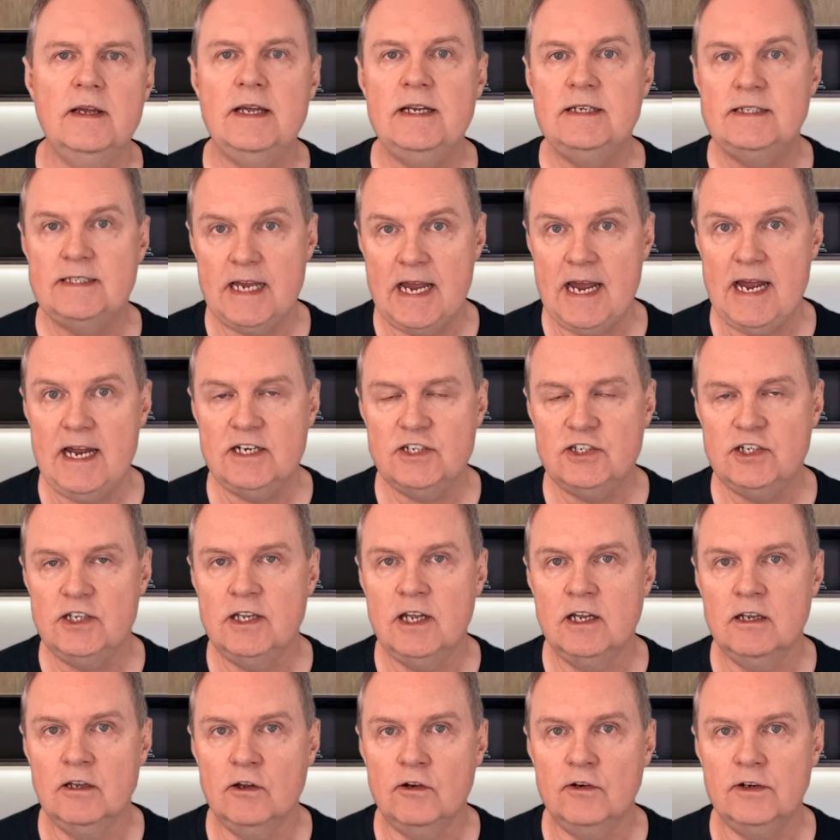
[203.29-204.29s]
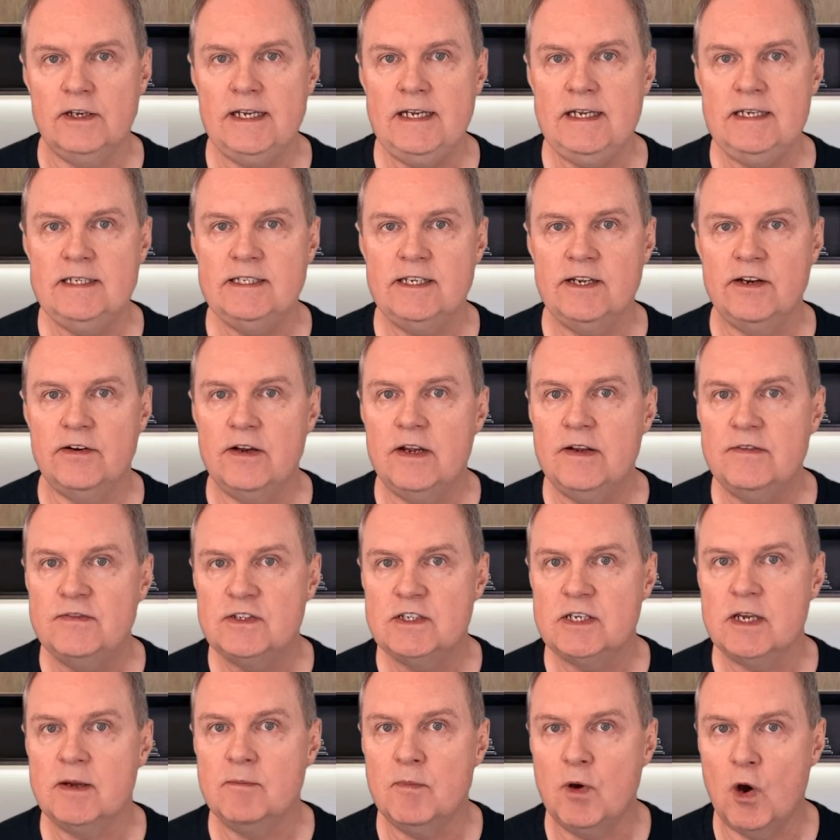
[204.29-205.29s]
it's actually a lot easier if
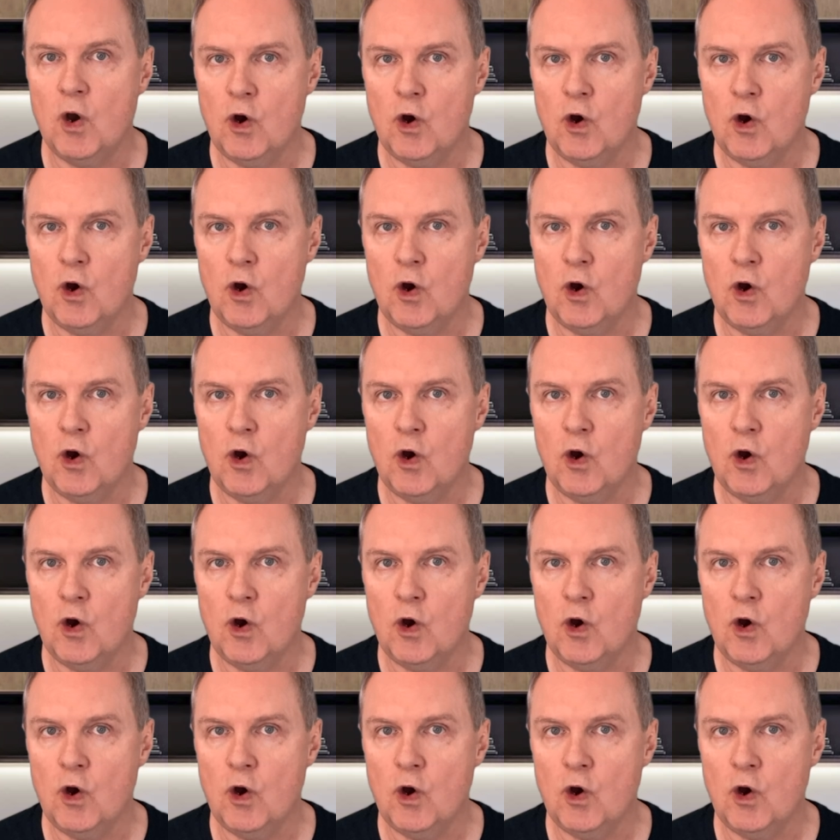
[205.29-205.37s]
some